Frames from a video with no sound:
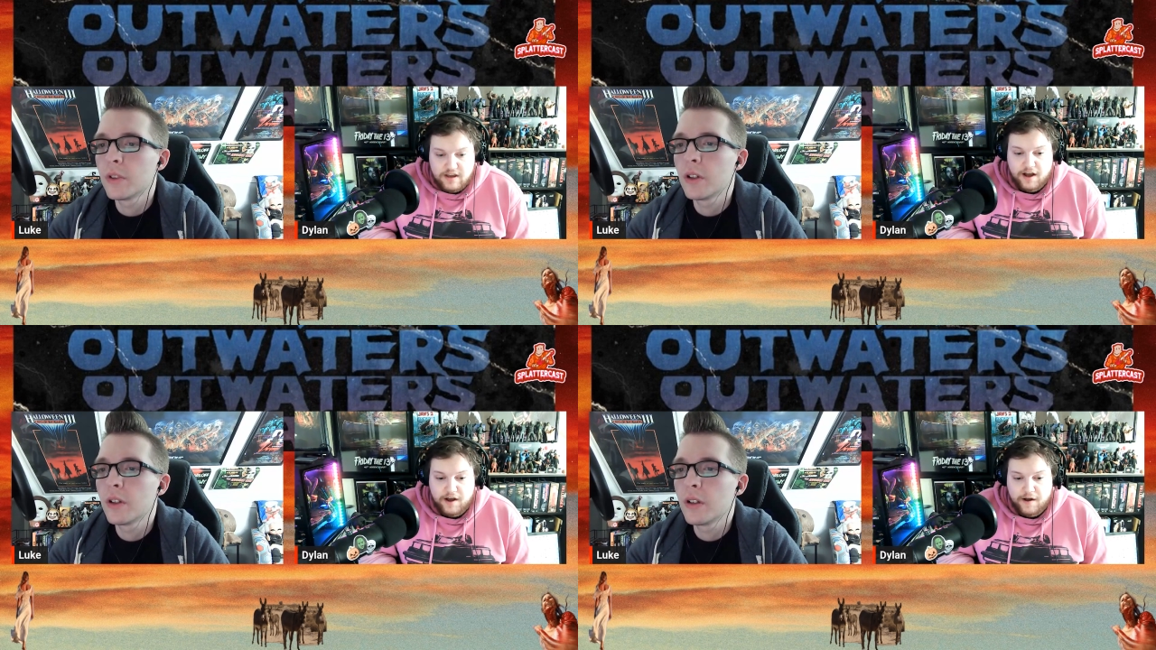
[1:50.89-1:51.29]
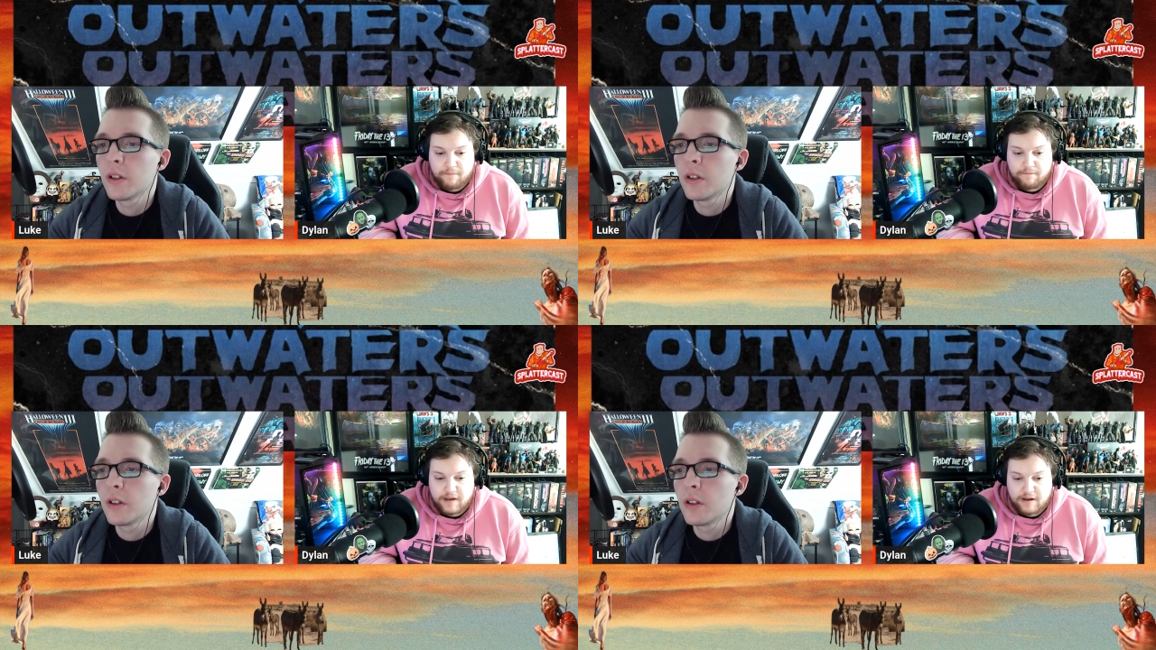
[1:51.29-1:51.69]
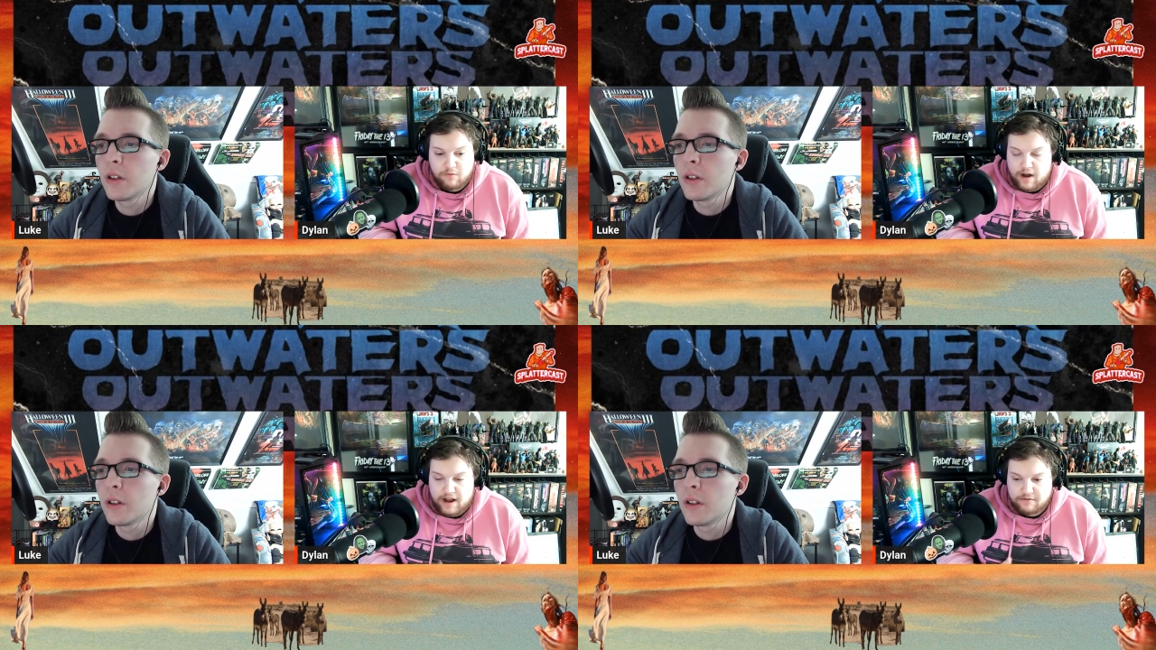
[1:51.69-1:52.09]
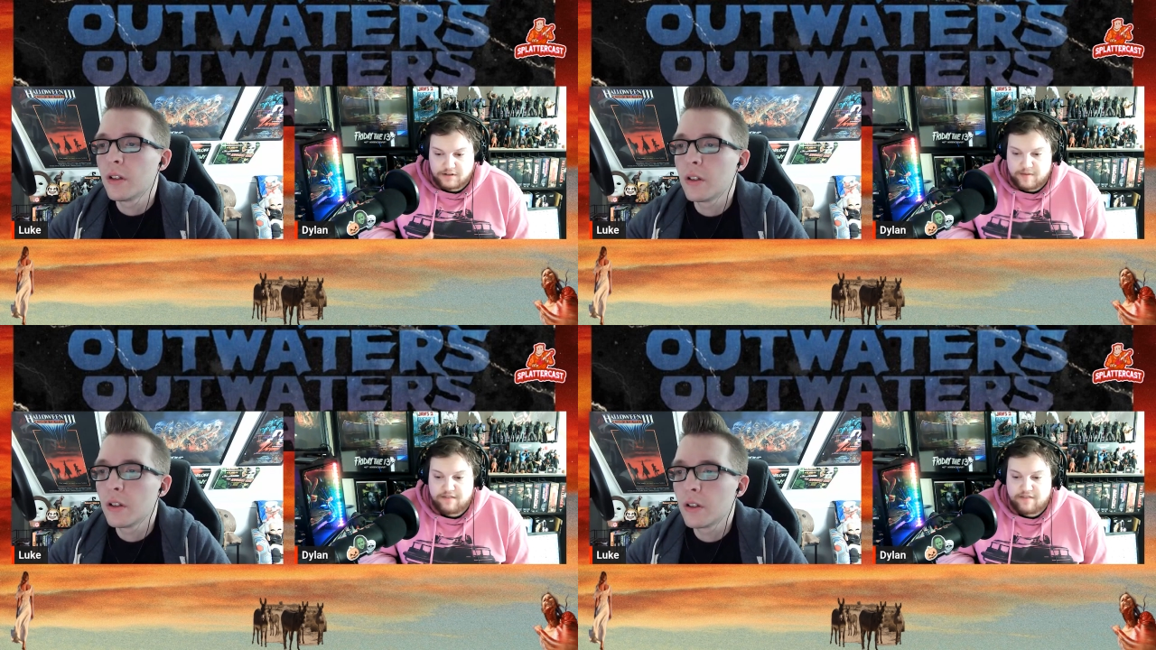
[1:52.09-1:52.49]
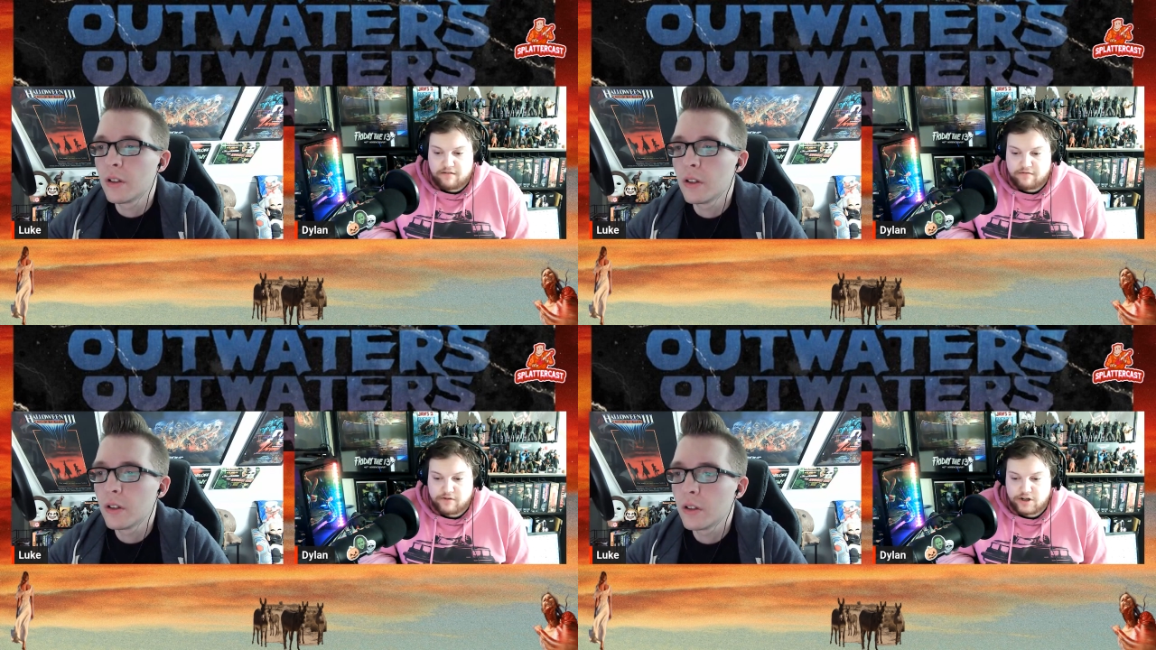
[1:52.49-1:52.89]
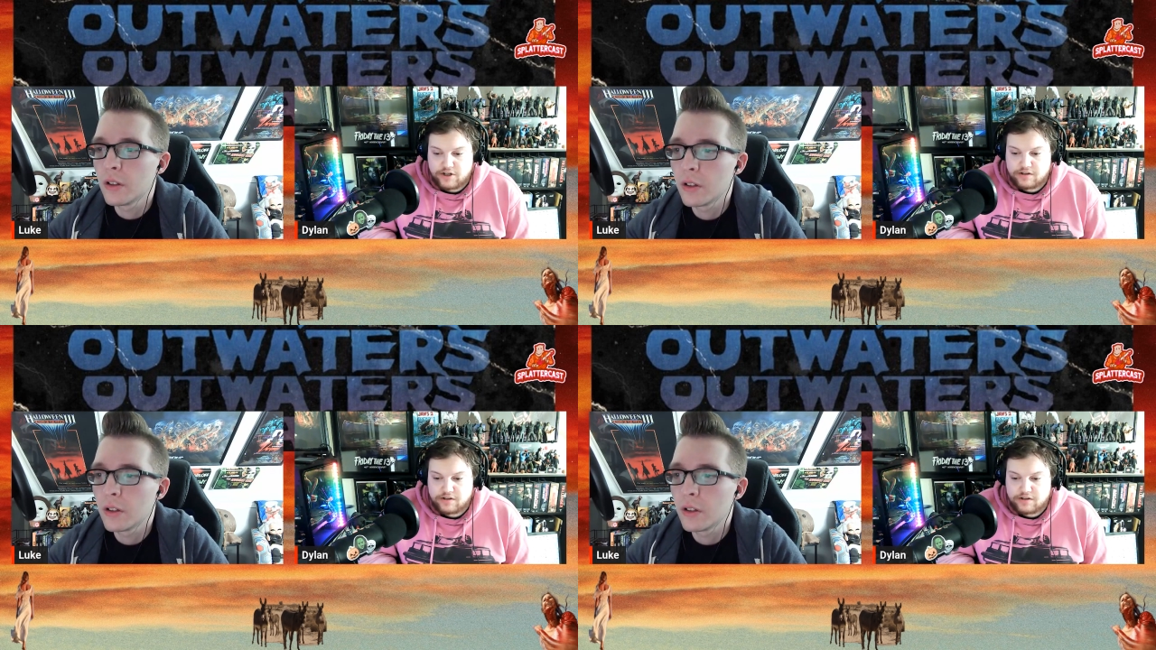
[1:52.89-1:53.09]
Speaker 1: um and why it was made found footage.